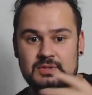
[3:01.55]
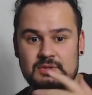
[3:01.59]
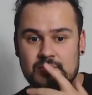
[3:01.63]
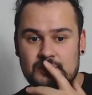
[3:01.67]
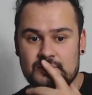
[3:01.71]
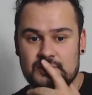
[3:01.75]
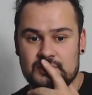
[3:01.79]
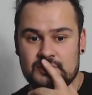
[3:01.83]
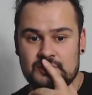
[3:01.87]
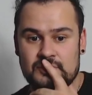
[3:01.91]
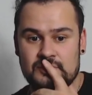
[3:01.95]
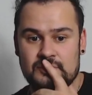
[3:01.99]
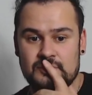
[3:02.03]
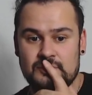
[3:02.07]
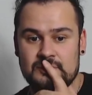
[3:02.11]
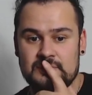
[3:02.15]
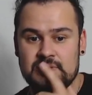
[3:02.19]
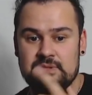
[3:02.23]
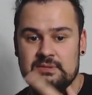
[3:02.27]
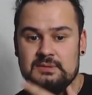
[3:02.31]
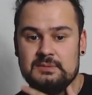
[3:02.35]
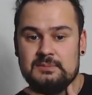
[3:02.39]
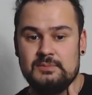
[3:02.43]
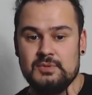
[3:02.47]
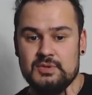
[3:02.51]
video to
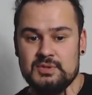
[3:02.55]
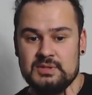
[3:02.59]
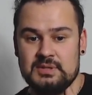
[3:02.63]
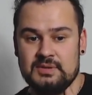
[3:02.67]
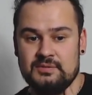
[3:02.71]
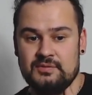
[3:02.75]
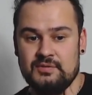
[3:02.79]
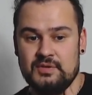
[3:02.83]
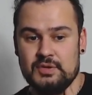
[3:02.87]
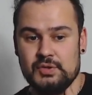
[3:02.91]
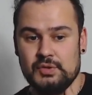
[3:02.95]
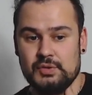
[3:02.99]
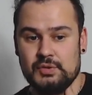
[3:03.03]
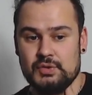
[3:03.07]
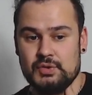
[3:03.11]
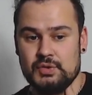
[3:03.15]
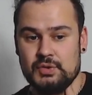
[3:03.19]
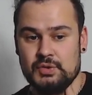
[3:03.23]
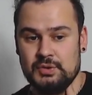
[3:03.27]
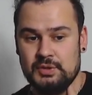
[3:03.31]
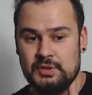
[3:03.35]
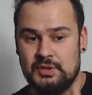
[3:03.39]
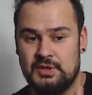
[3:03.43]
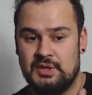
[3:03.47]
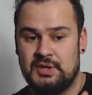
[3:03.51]
the music video,
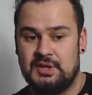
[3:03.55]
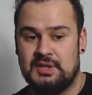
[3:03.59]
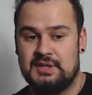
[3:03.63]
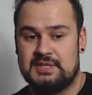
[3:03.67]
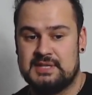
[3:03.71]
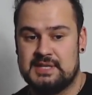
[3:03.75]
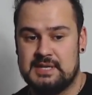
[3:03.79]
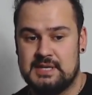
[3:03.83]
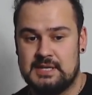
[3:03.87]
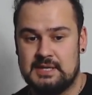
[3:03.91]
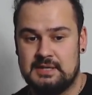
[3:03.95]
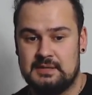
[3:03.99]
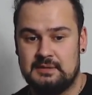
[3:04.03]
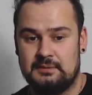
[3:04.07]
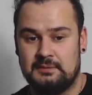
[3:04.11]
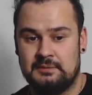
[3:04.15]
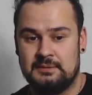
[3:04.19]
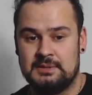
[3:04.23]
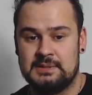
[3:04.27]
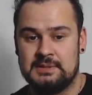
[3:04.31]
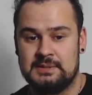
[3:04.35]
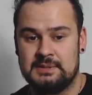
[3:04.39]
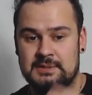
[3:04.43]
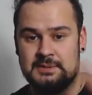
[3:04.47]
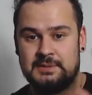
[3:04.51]
then
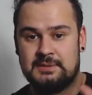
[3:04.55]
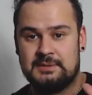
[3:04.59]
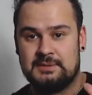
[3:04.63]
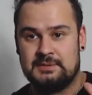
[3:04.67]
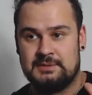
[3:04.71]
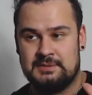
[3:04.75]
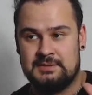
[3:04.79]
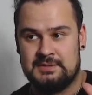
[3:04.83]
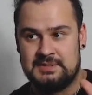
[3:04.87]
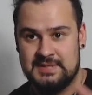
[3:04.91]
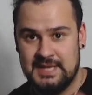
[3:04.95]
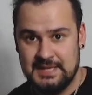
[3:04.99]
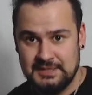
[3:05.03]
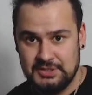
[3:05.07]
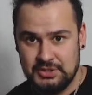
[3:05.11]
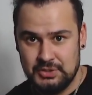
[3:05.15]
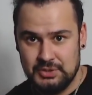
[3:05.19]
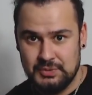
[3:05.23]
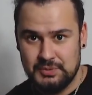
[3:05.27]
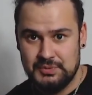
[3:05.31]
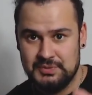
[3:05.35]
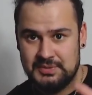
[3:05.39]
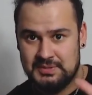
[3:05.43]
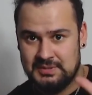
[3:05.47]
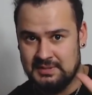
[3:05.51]
stay
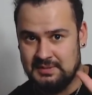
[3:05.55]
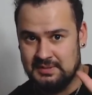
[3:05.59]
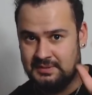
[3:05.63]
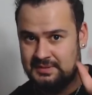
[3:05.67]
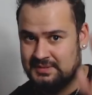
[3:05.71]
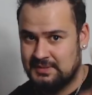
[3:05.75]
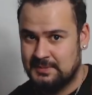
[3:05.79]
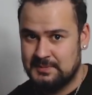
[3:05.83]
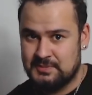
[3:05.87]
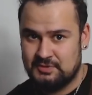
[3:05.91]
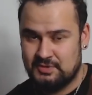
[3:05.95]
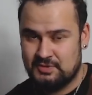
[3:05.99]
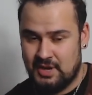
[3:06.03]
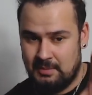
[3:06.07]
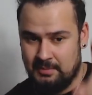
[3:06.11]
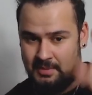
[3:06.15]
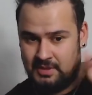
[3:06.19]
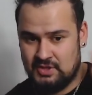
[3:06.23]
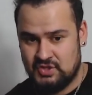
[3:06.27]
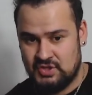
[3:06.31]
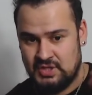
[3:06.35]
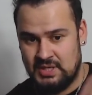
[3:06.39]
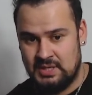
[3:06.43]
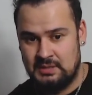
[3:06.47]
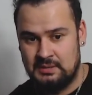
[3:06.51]
tuned, subscribe
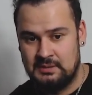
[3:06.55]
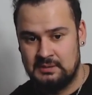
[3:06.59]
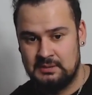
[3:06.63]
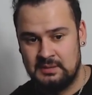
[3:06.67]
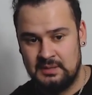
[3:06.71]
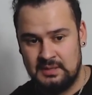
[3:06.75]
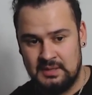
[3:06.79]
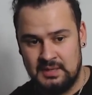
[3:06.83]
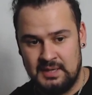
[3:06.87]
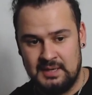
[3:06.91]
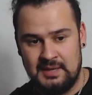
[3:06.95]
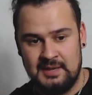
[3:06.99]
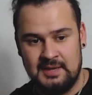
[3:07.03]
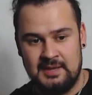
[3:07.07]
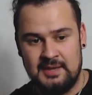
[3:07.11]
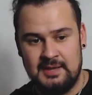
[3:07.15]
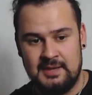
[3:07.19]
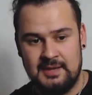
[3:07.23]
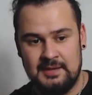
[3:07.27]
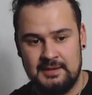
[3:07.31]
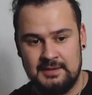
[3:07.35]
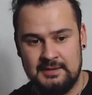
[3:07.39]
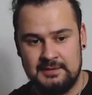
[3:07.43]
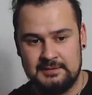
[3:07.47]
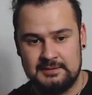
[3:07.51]
my channel,
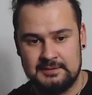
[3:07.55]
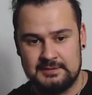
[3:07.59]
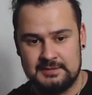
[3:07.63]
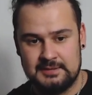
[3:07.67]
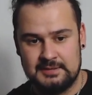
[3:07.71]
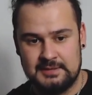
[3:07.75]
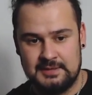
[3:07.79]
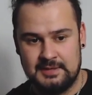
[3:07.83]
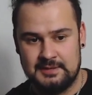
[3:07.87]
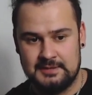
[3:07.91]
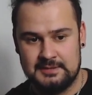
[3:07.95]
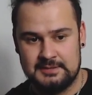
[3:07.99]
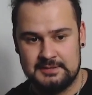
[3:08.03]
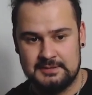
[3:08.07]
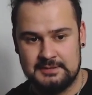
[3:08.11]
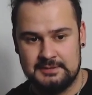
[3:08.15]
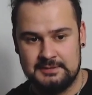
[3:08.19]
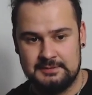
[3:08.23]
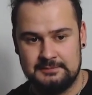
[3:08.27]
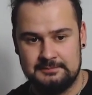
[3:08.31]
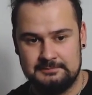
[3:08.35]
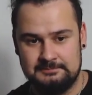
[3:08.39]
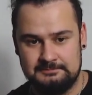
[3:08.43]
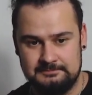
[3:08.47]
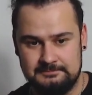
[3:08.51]
and
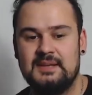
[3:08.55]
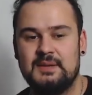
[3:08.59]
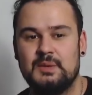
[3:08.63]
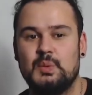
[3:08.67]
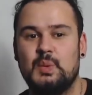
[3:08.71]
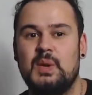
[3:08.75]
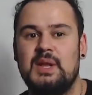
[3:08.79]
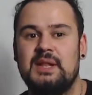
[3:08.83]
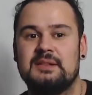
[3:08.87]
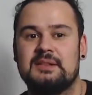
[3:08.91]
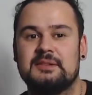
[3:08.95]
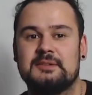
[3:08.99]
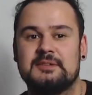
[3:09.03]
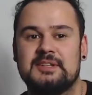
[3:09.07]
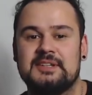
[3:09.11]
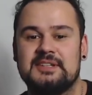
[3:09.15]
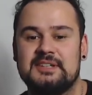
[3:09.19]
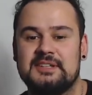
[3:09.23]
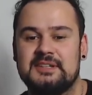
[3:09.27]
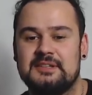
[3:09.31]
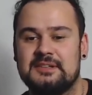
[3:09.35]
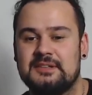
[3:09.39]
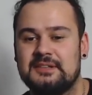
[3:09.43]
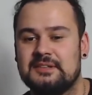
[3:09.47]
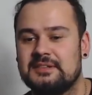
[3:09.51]
yes. Well,
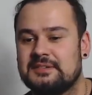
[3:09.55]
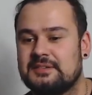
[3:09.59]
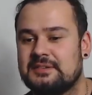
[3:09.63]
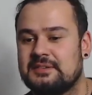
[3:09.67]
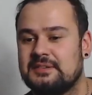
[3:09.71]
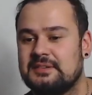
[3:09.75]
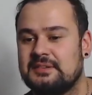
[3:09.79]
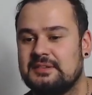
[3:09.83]
uh,